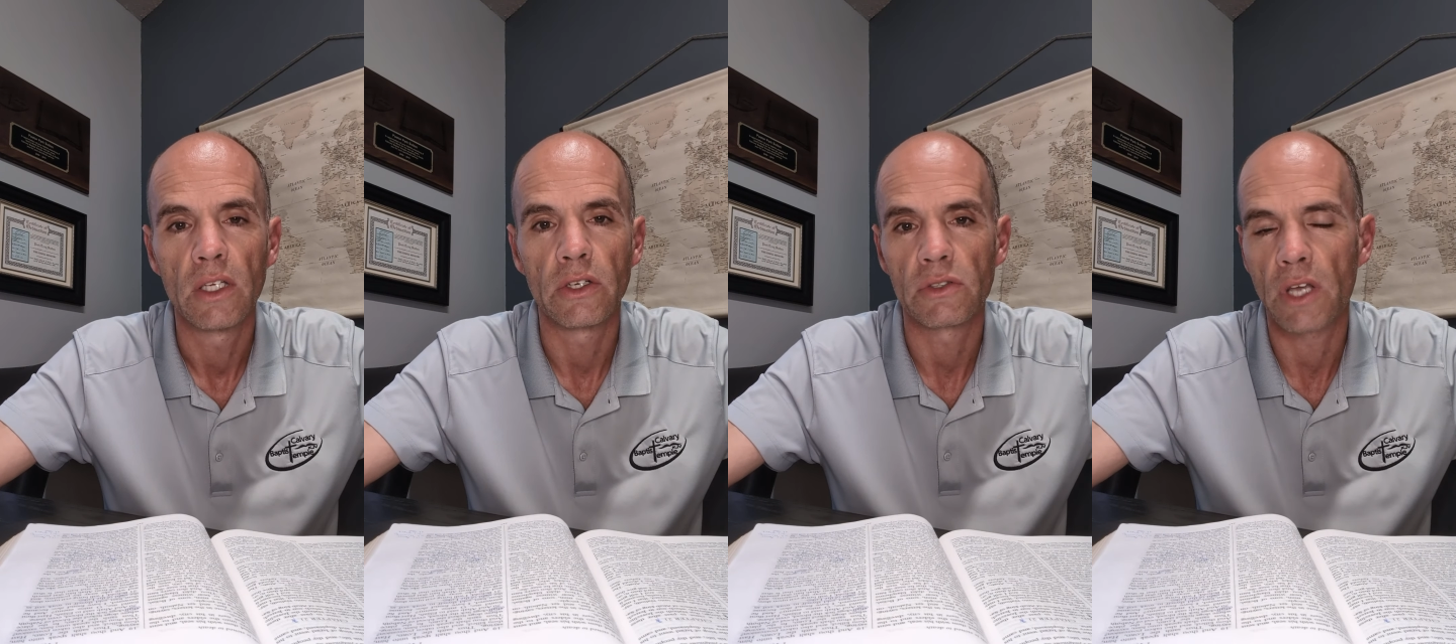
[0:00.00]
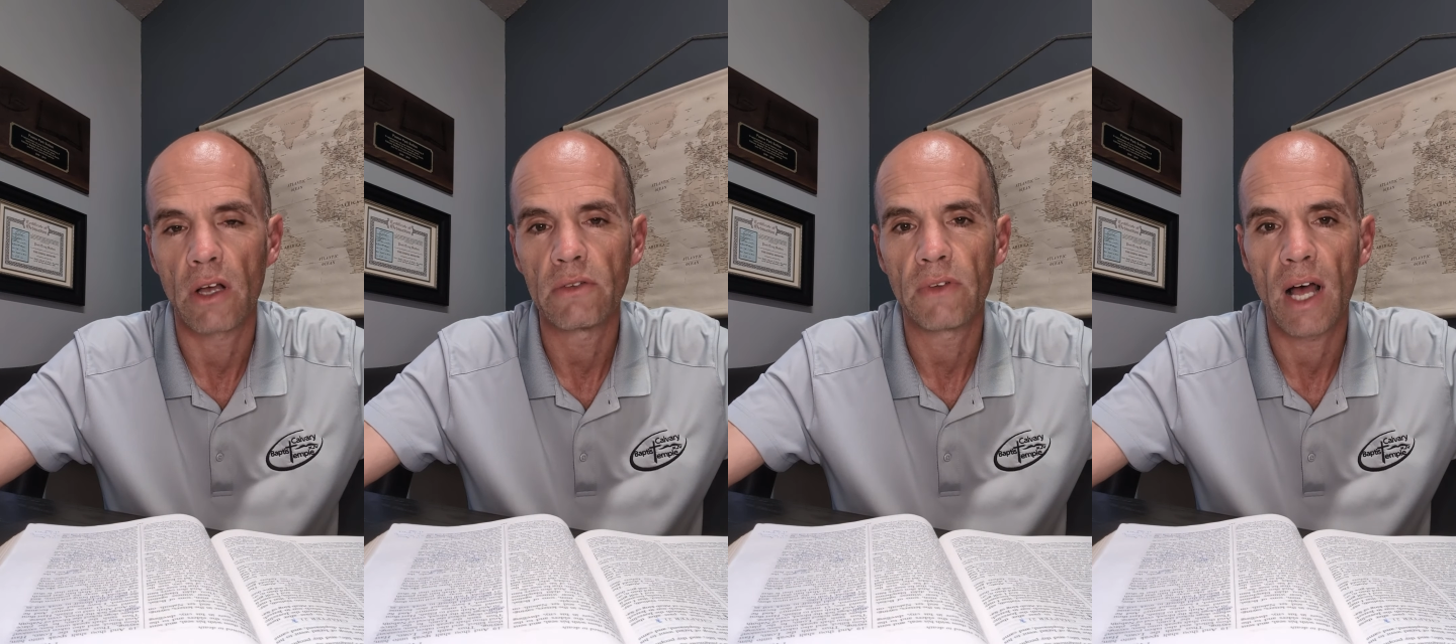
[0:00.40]

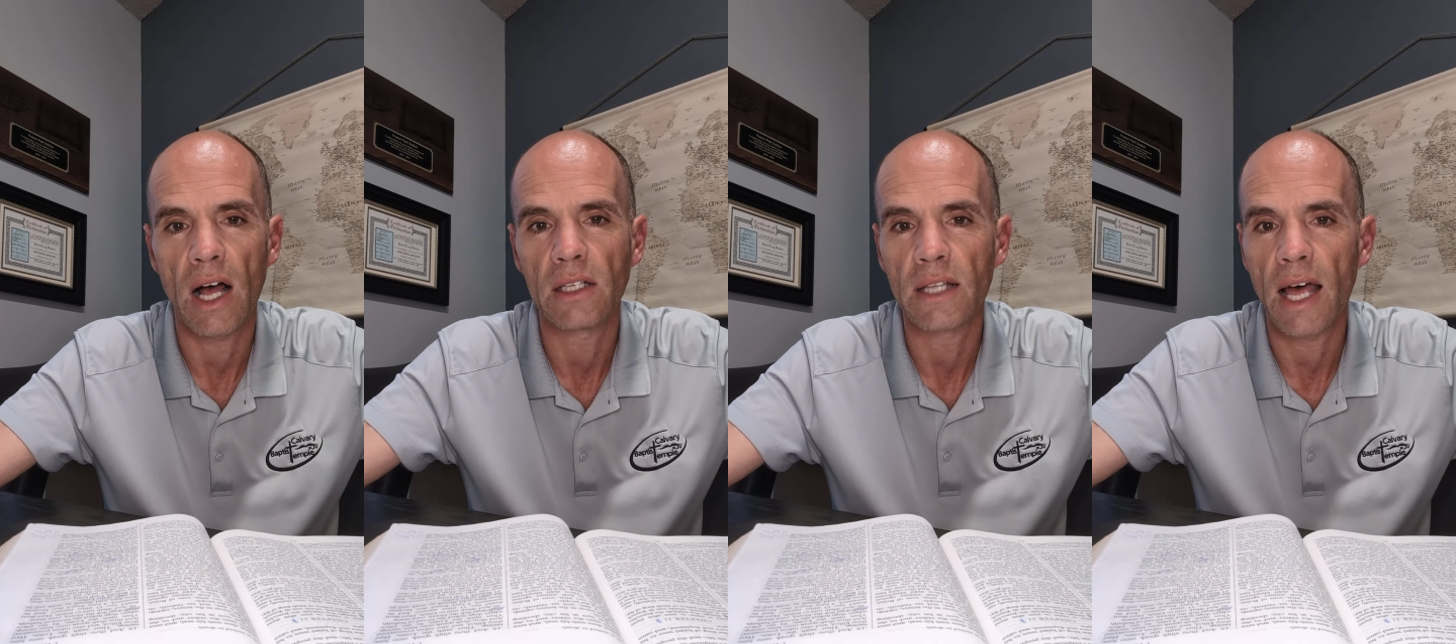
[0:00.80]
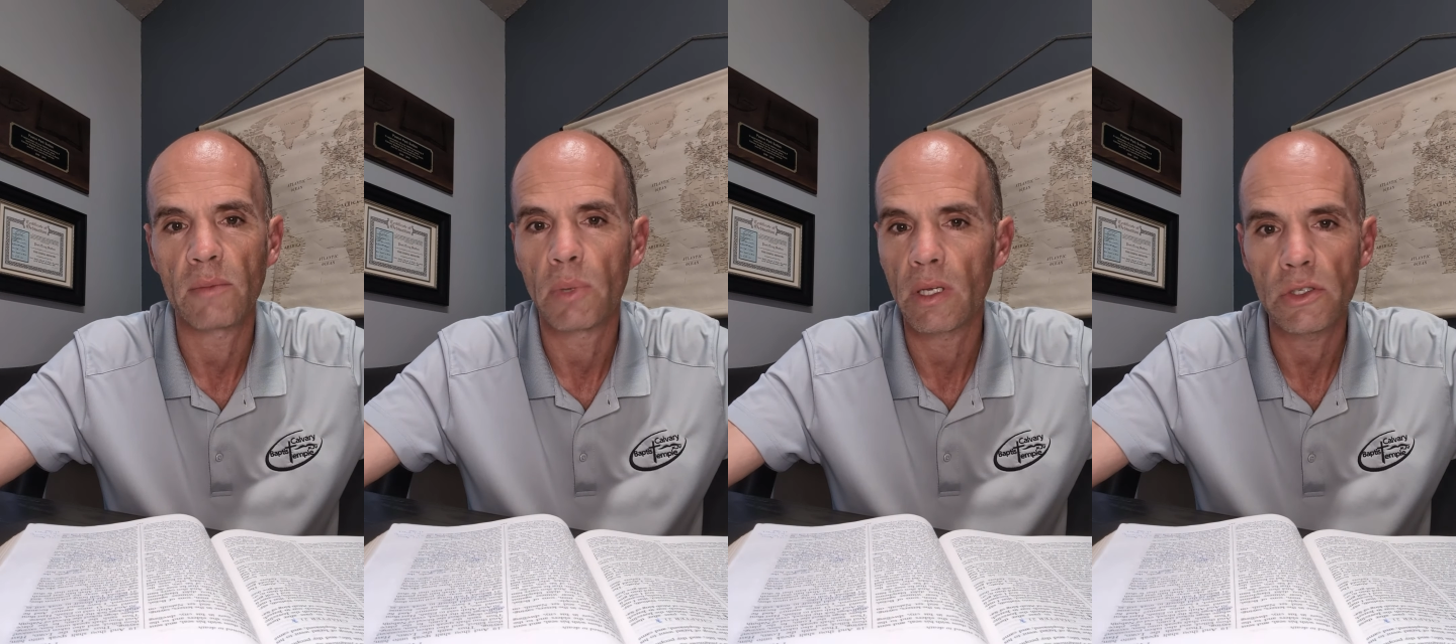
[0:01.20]
yourself, I'll
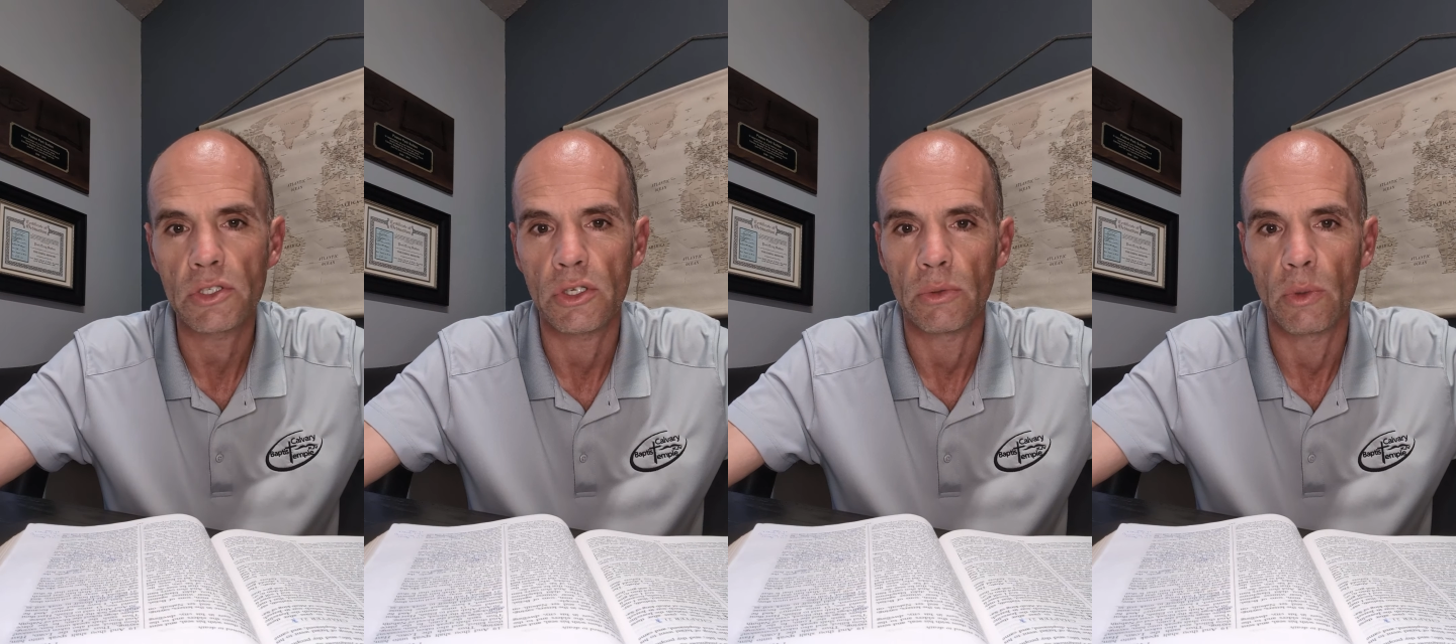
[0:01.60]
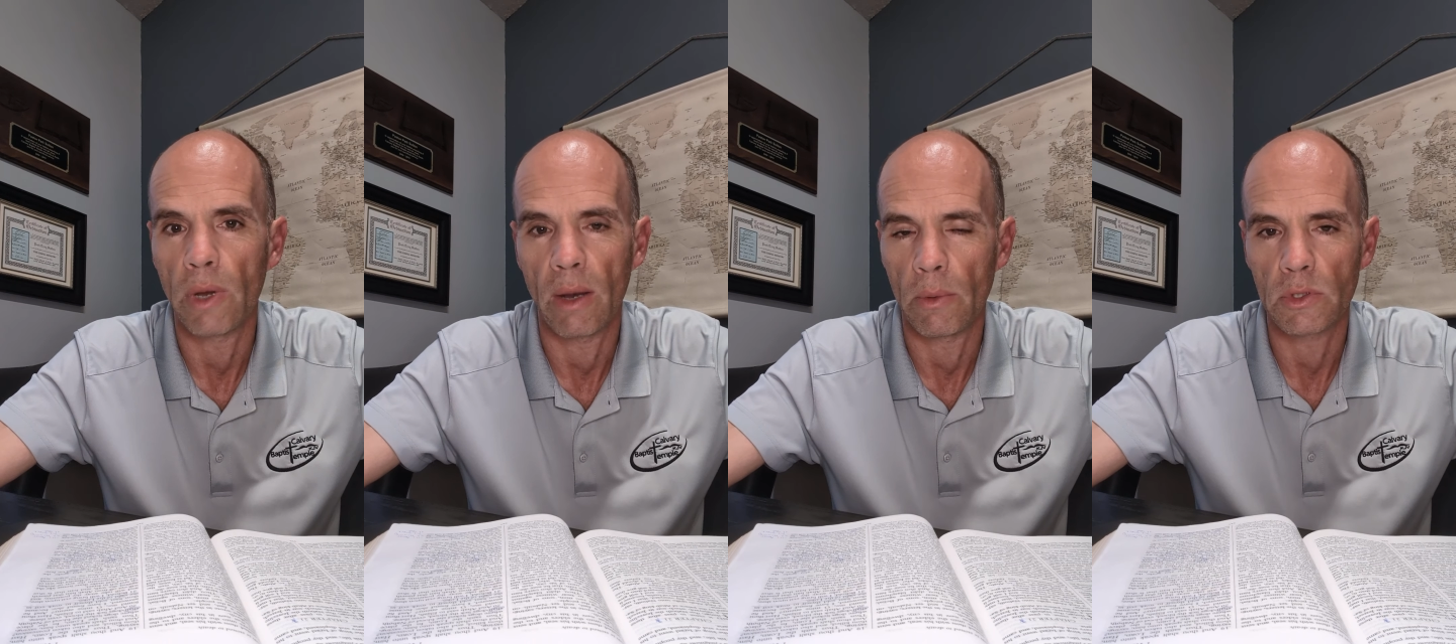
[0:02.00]
not punish you the
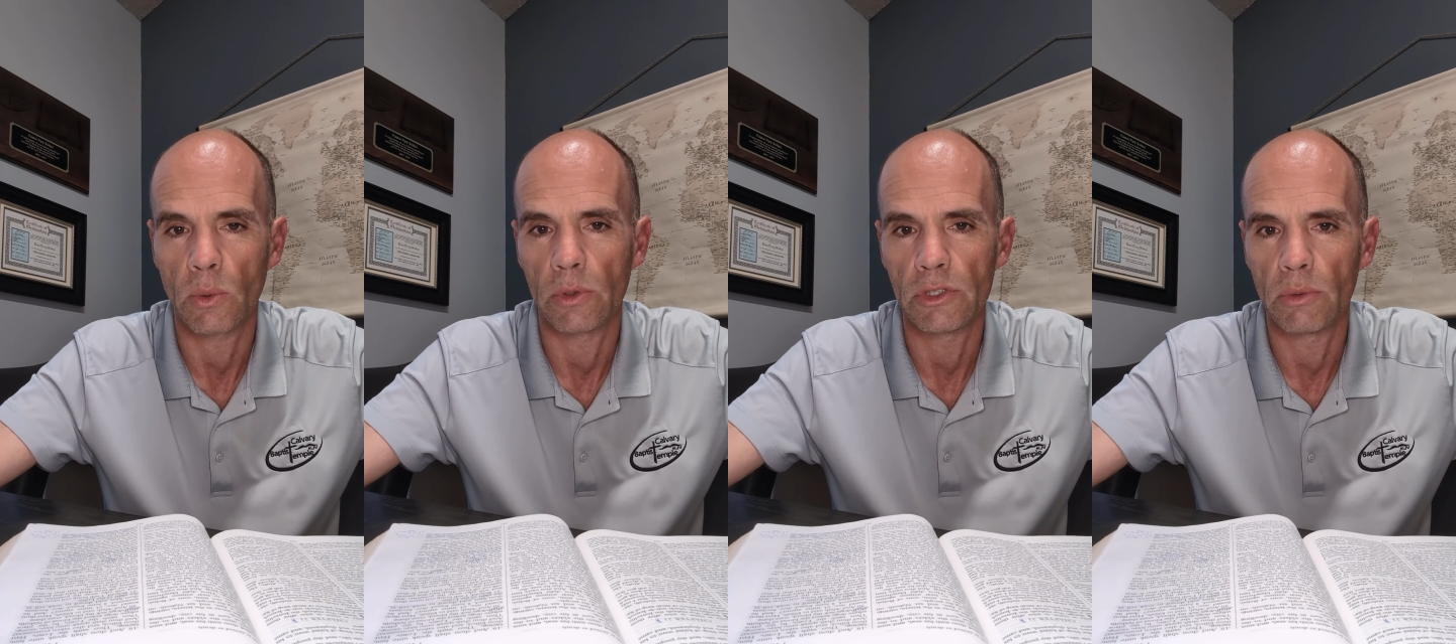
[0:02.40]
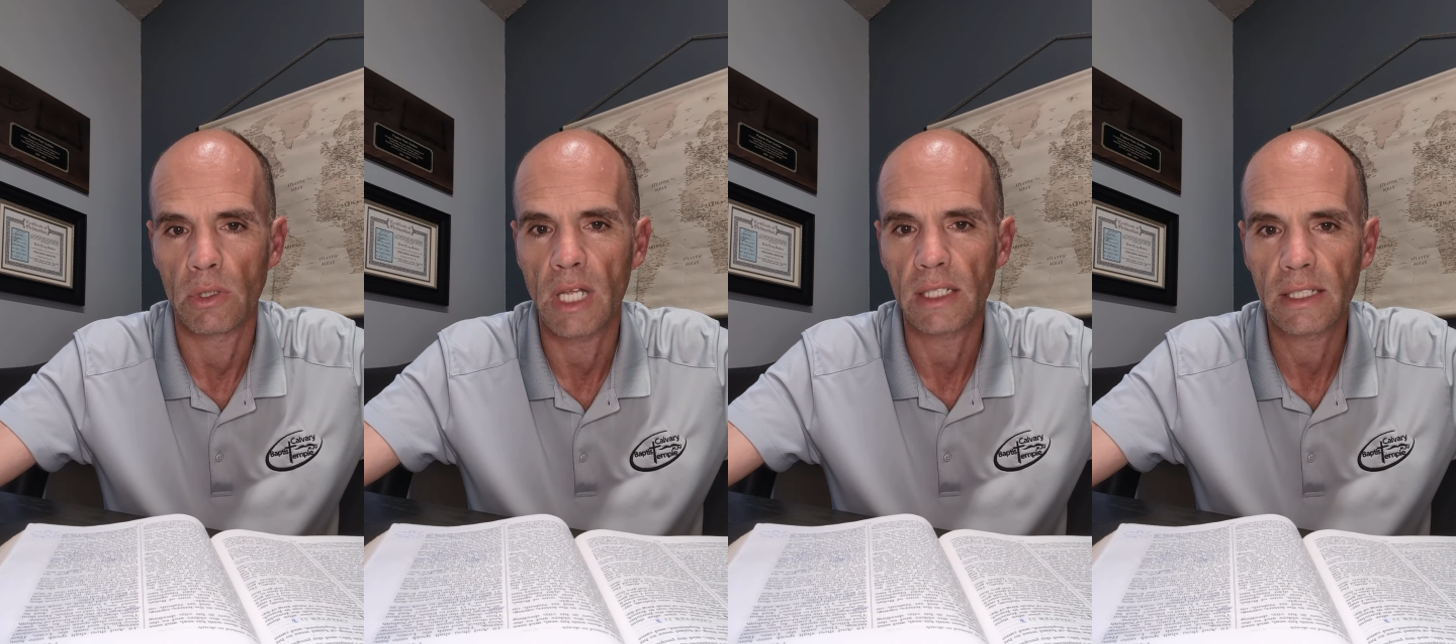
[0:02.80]
way I was going to.
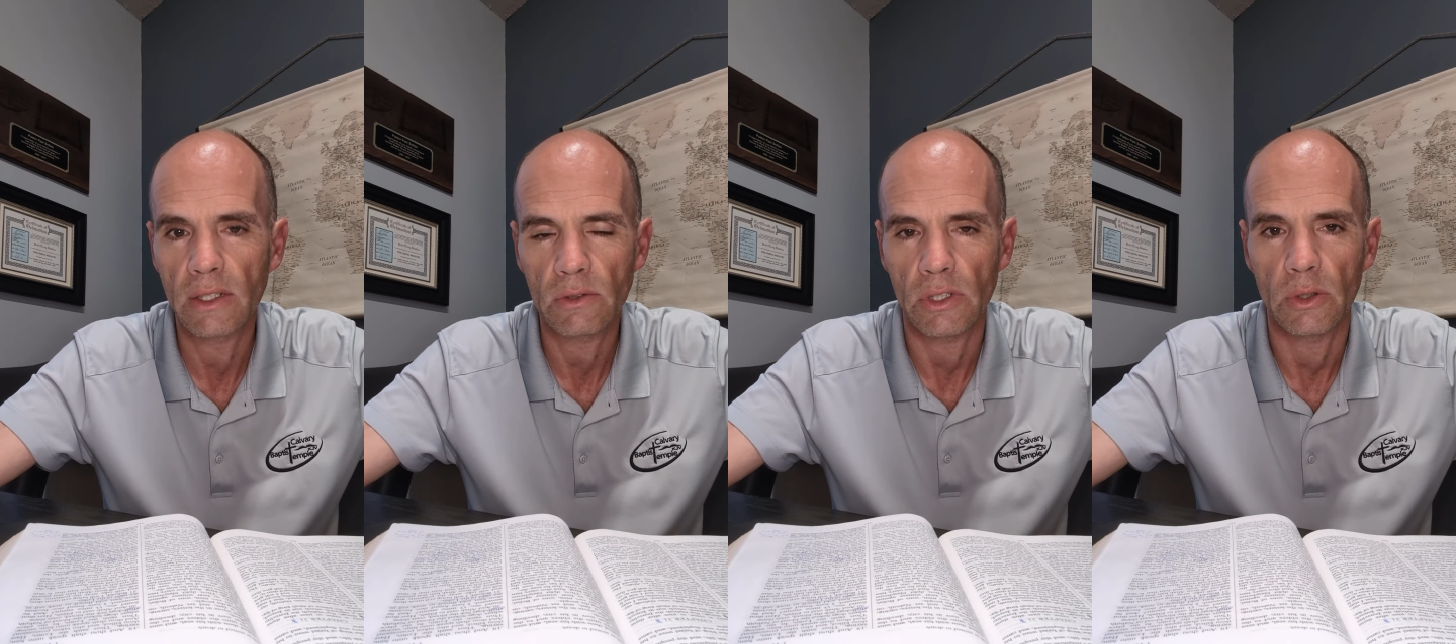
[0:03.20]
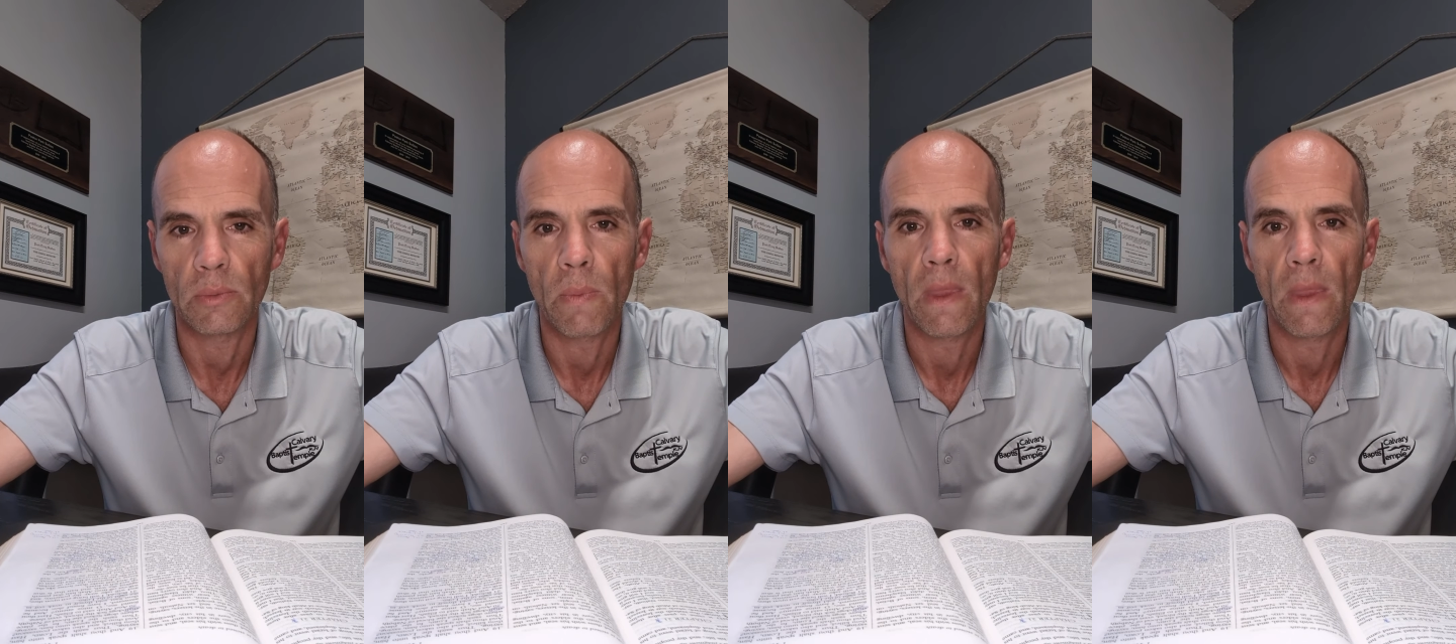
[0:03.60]
I'll not kill you."